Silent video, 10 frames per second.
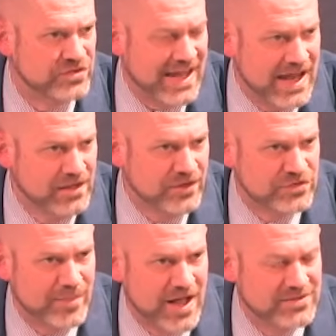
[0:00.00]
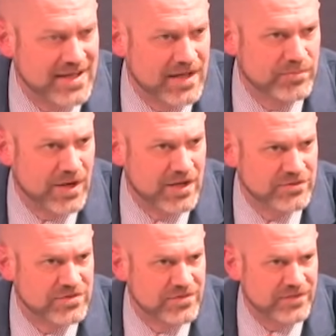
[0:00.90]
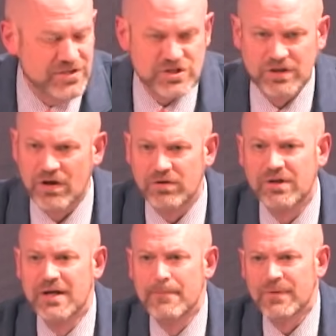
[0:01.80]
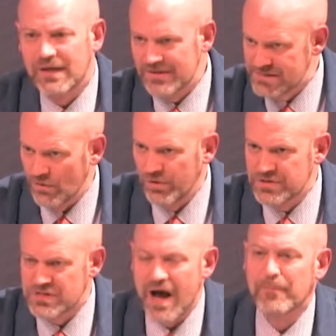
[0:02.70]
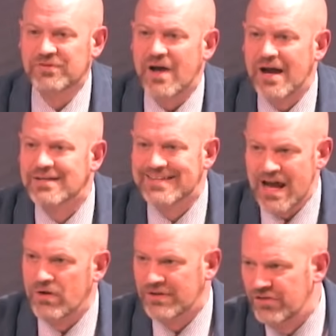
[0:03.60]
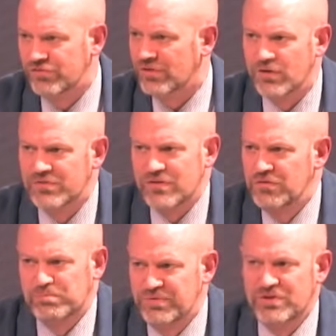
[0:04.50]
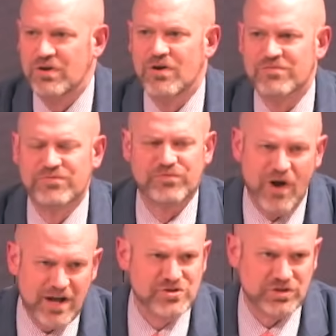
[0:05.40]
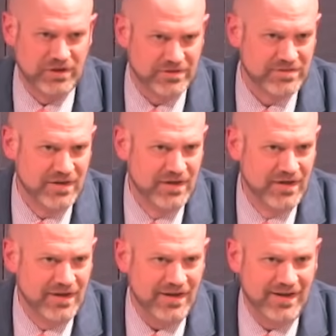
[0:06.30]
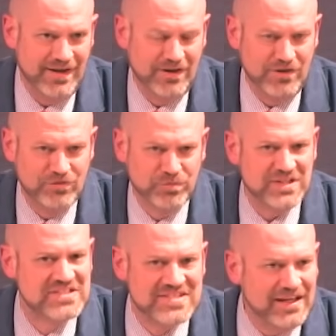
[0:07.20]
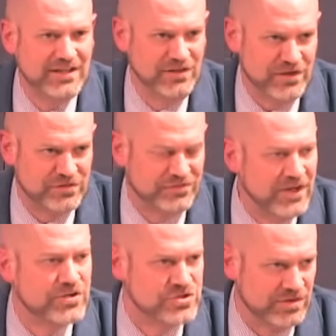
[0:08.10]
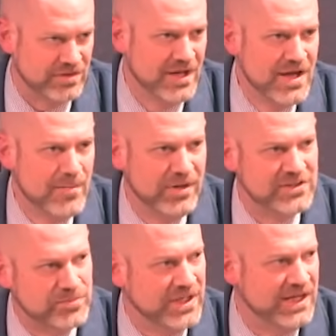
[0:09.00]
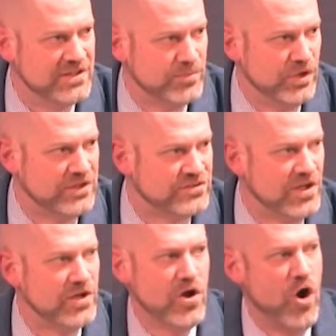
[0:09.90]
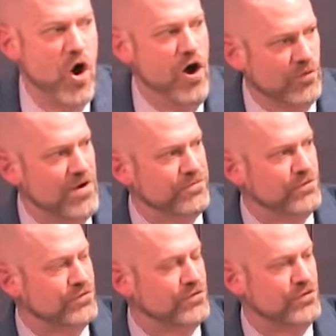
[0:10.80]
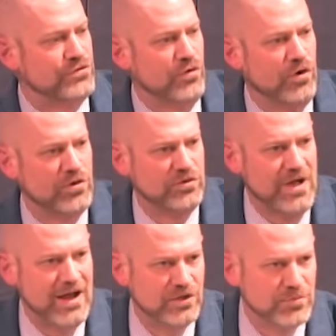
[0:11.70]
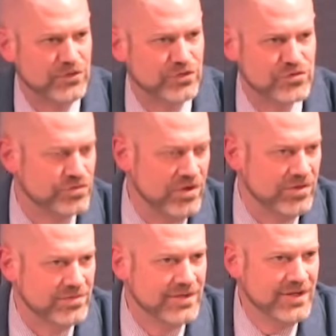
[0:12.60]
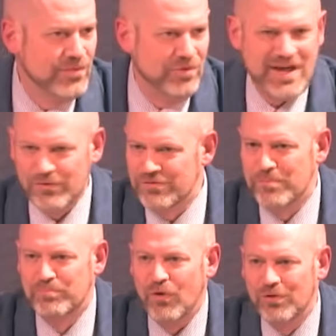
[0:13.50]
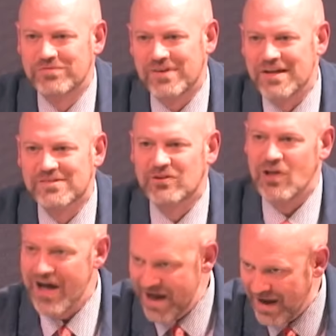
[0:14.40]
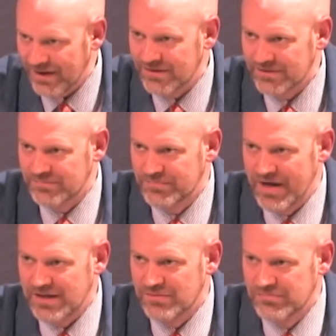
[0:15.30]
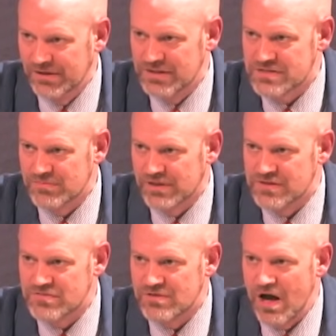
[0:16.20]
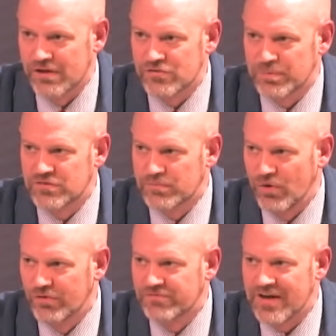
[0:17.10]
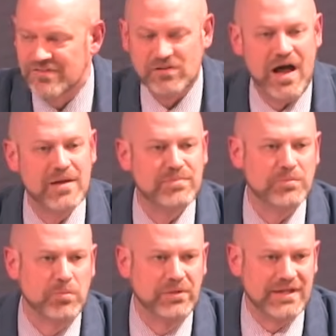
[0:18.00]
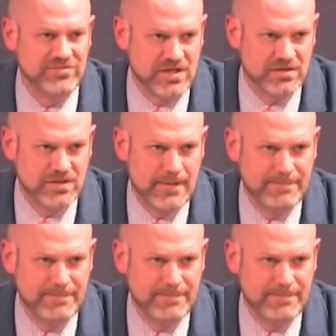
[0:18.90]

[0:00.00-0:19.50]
scandalous about Dan Brown's Da Vinci Code, is it was upside down history. It was just pure, fraudulent, uh, ridiculous fiction. But at the beginning of the book, he said all references to historical documents are true. Well, that was a bold-faced lie. It made him millions and millions of dollars, but it was a bold-faced lie, and people believed